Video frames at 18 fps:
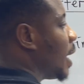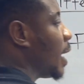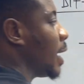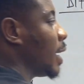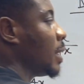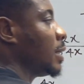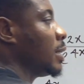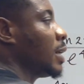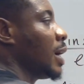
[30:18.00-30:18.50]

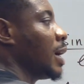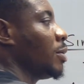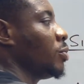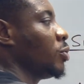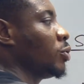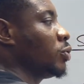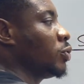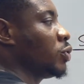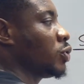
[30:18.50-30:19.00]
and I
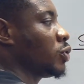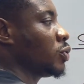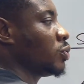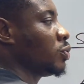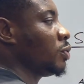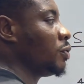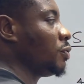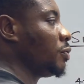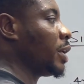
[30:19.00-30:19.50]
want
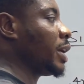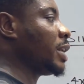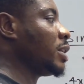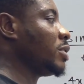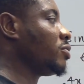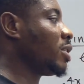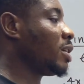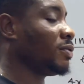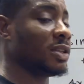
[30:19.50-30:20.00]
to find the
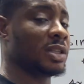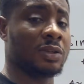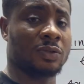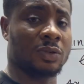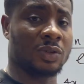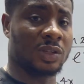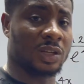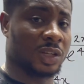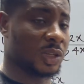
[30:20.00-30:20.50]
derivative of
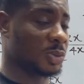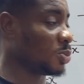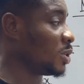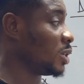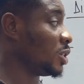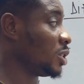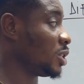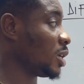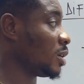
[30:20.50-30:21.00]
this
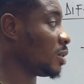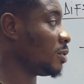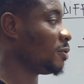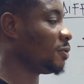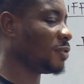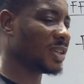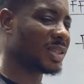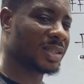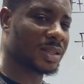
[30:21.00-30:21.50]
exponential,
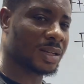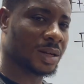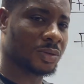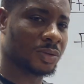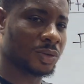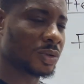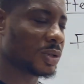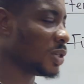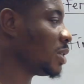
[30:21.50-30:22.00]
first thing I will
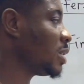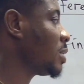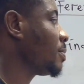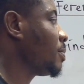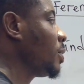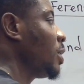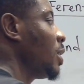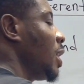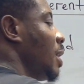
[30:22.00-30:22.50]
do is
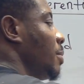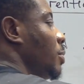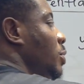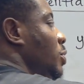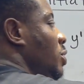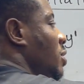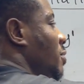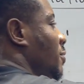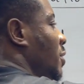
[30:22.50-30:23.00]
I'm going to
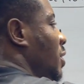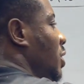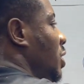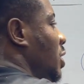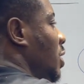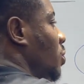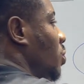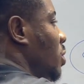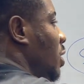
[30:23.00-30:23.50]

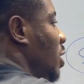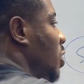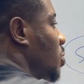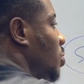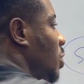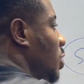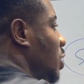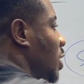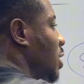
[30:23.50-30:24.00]
differentiate what the
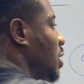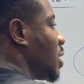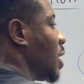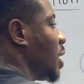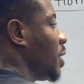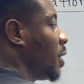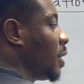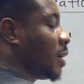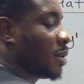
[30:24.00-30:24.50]
exponential is
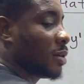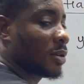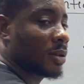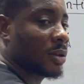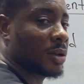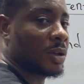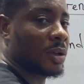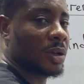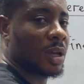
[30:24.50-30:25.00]
carrying
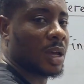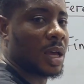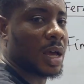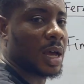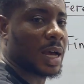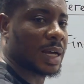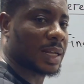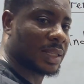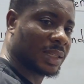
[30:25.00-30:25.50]

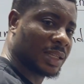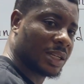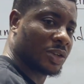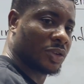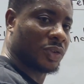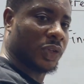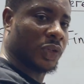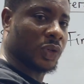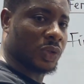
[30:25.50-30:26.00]
and take the
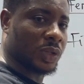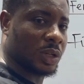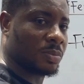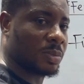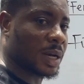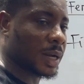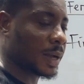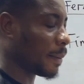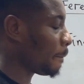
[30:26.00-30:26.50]
result to the
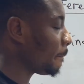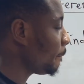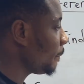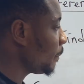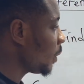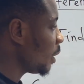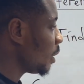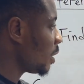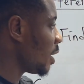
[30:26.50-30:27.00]
back.
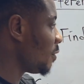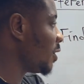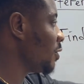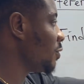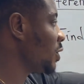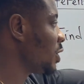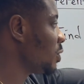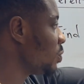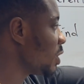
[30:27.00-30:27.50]
Now, if I
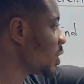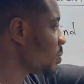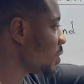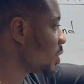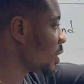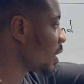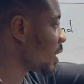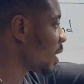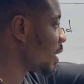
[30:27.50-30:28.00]
differentiate what
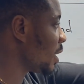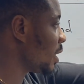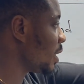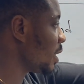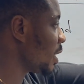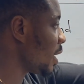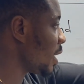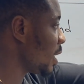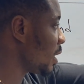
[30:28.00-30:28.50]
exponential carrying
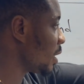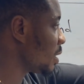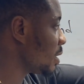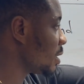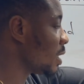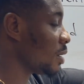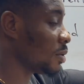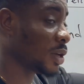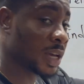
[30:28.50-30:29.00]
ax,
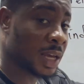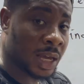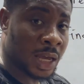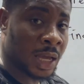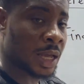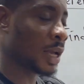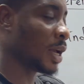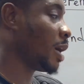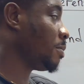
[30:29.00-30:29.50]
I'll get
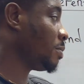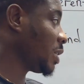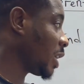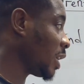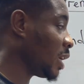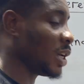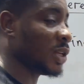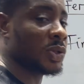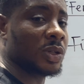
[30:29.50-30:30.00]
a. I'm taking
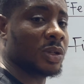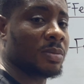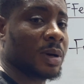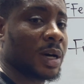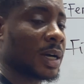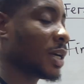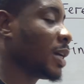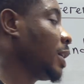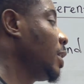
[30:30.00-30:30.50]
a to the
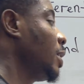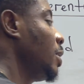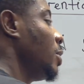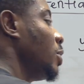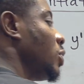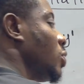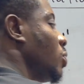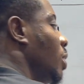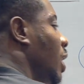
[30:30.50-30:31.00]
back.
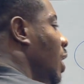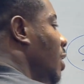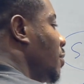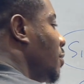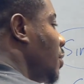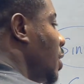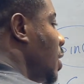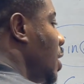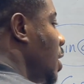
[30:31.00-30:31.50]
So we have
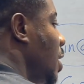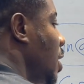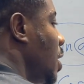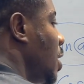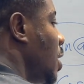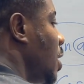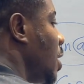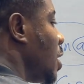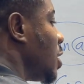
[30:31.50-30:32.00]

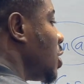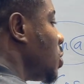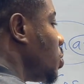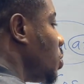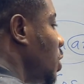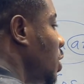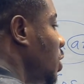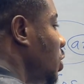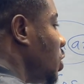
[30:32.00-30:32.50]
a
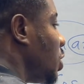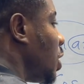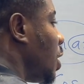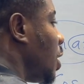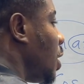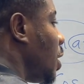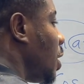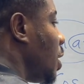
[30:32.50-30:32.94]
exponential